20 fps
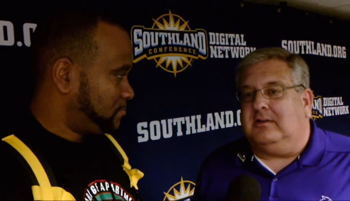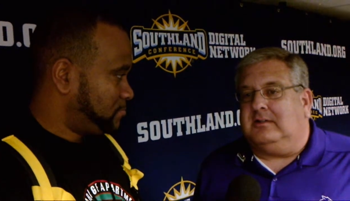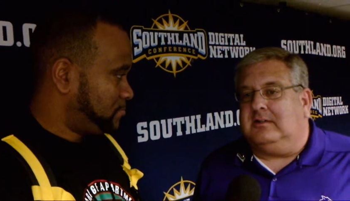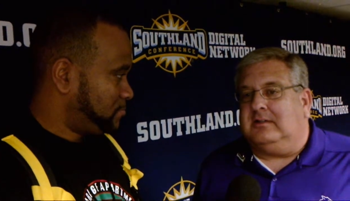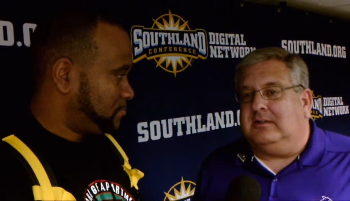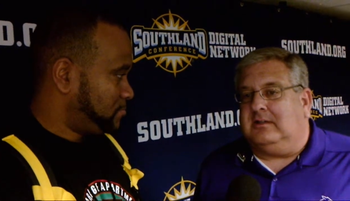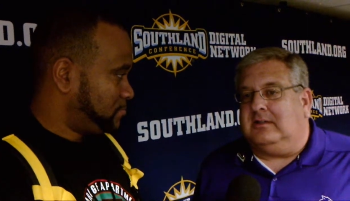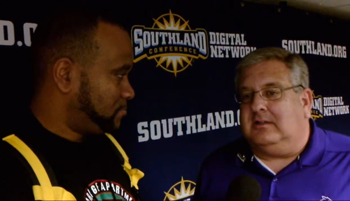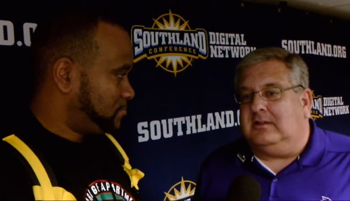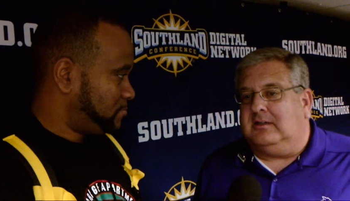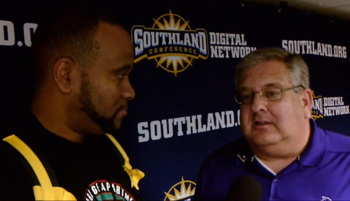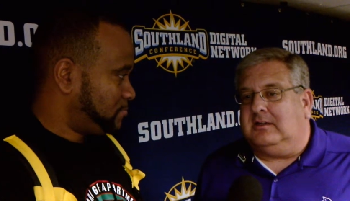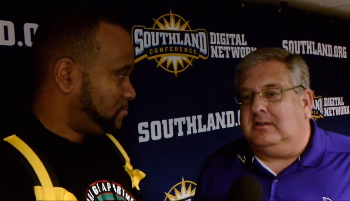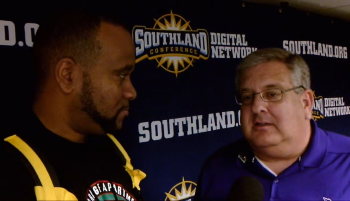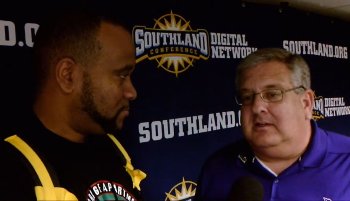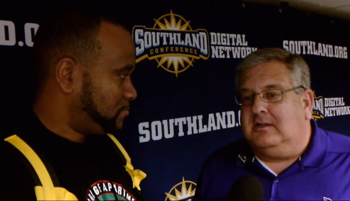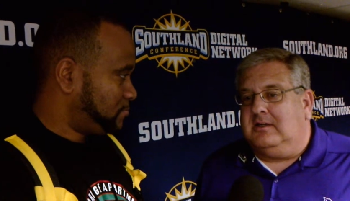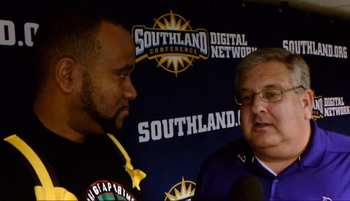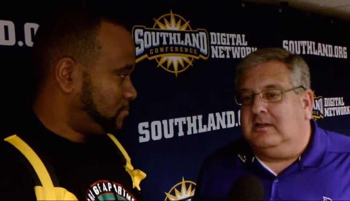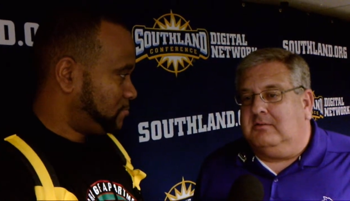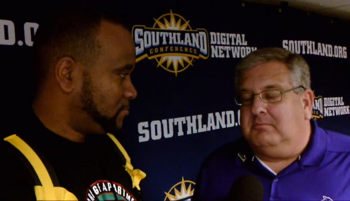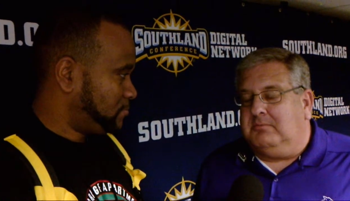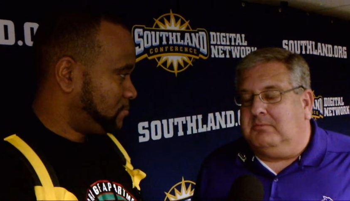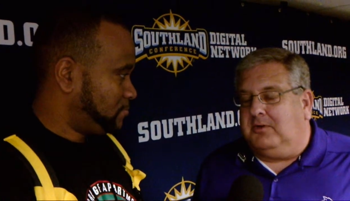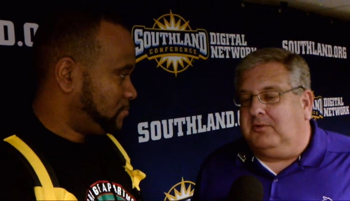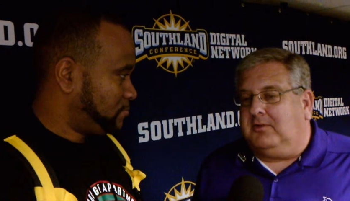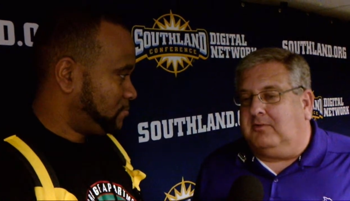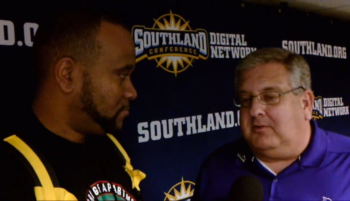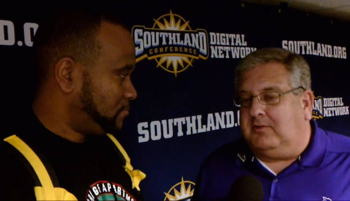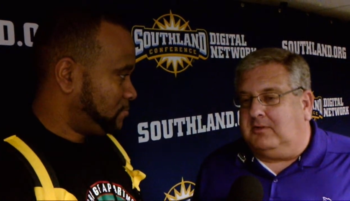Speaker 1: And uh, both
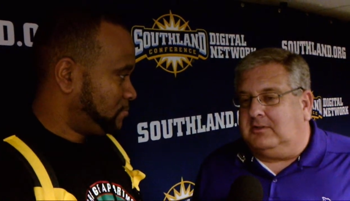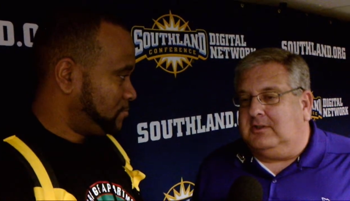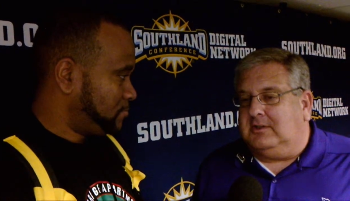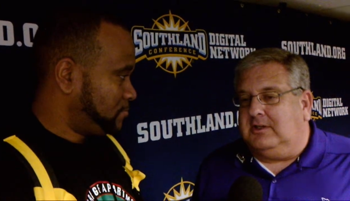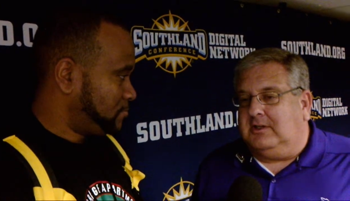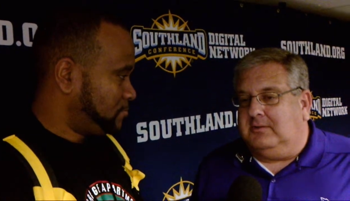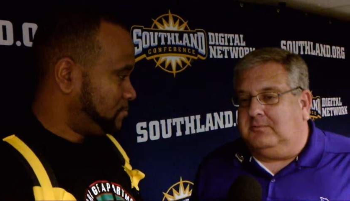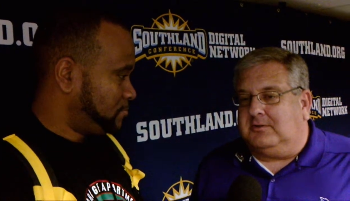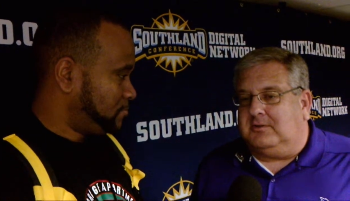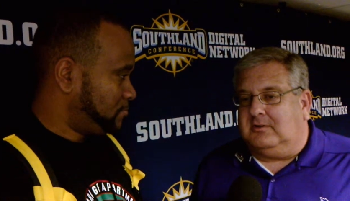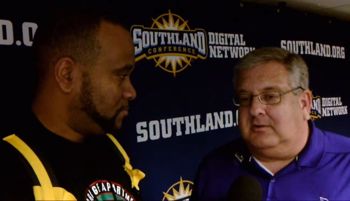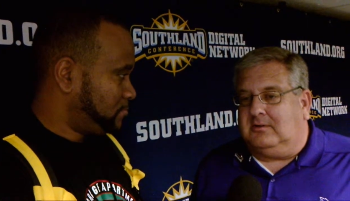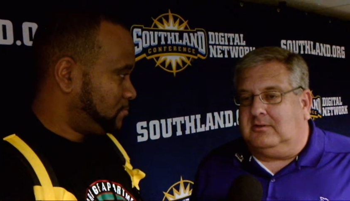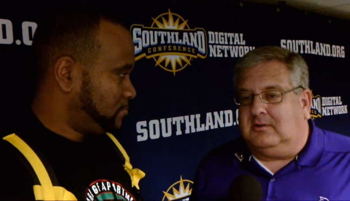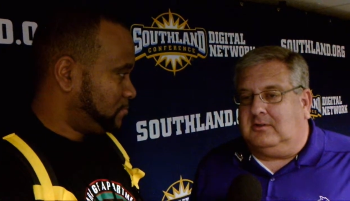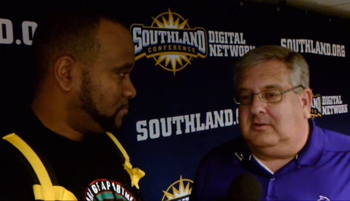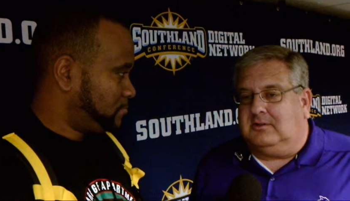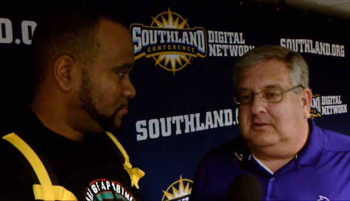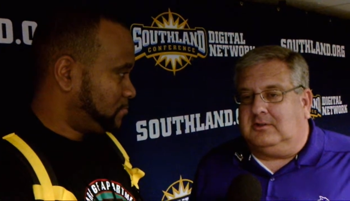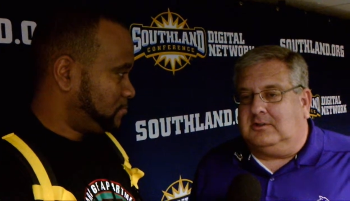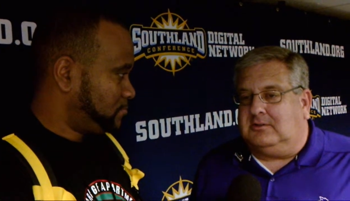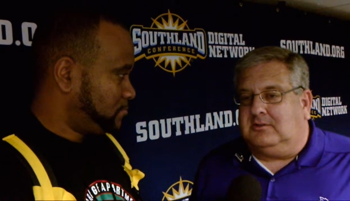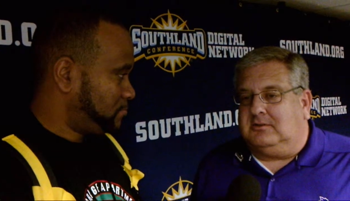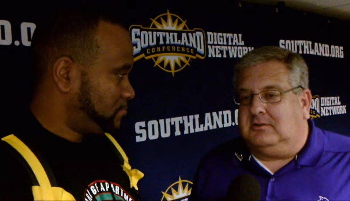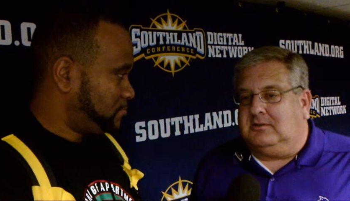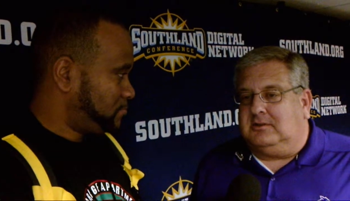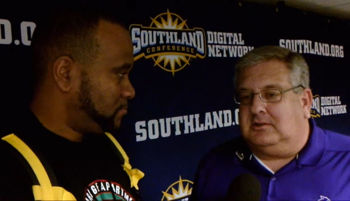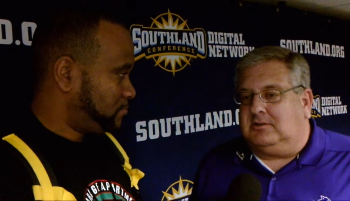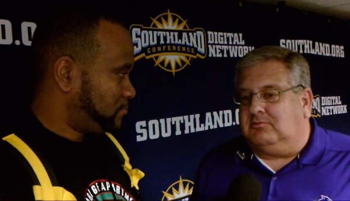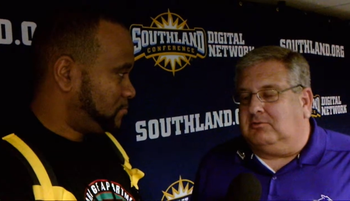of our teams are, are just,
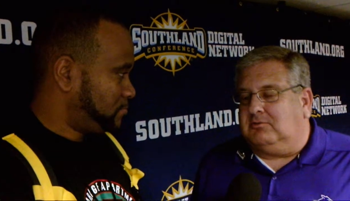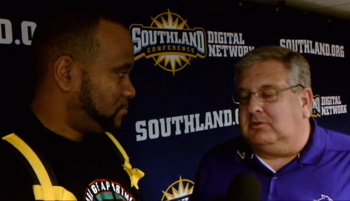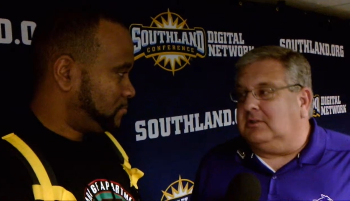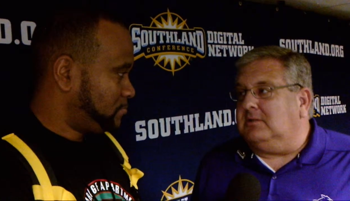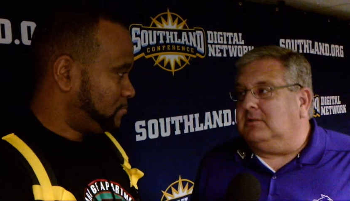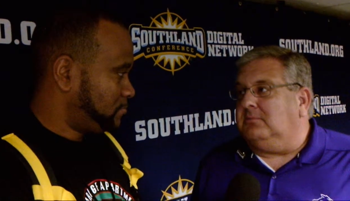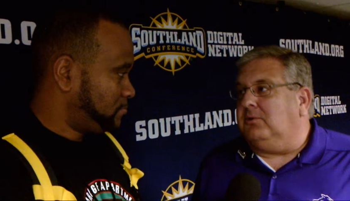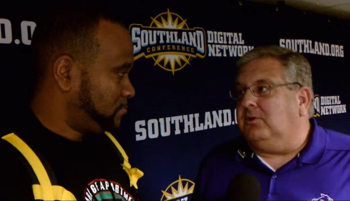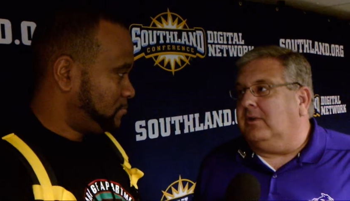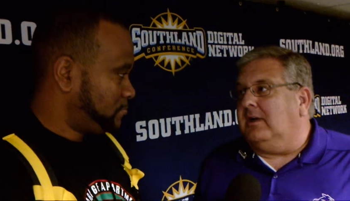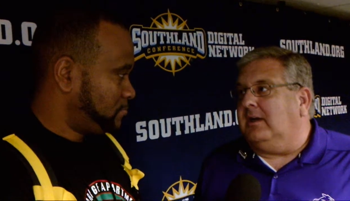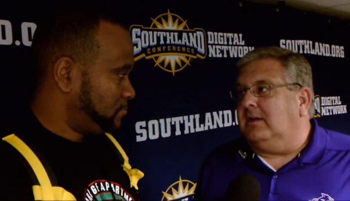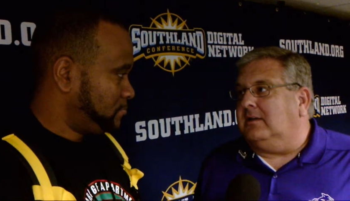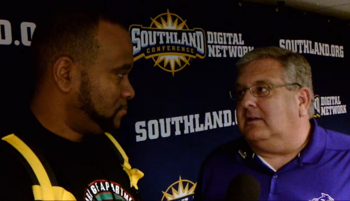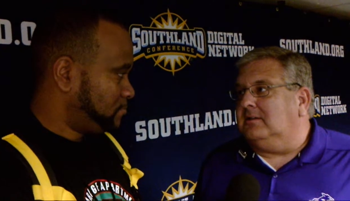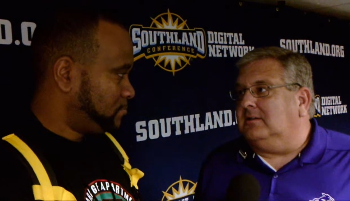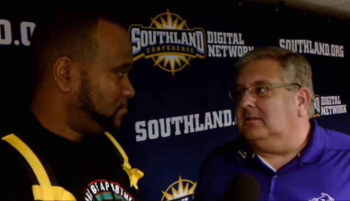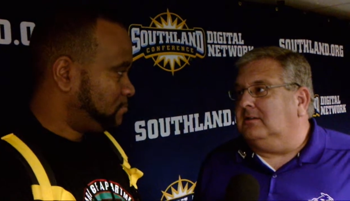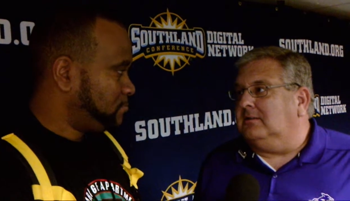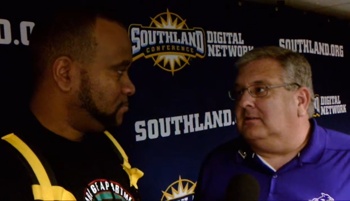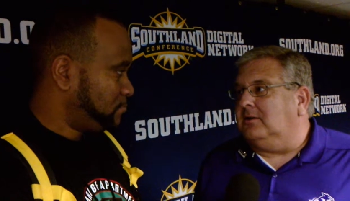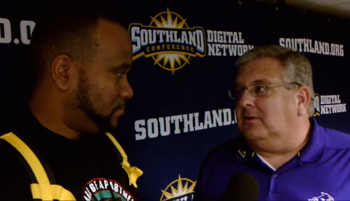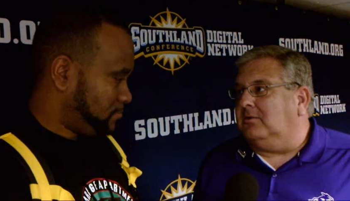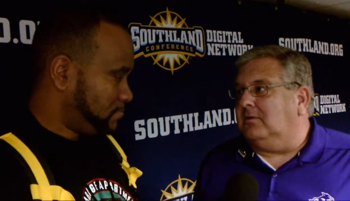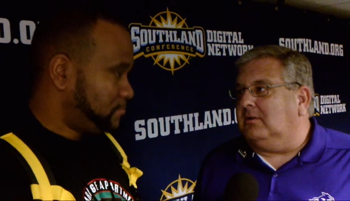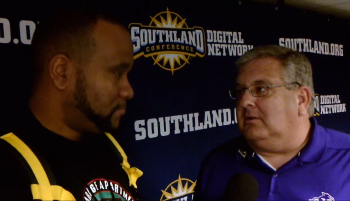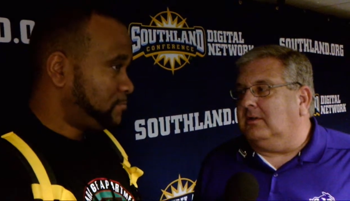just resemble that totally.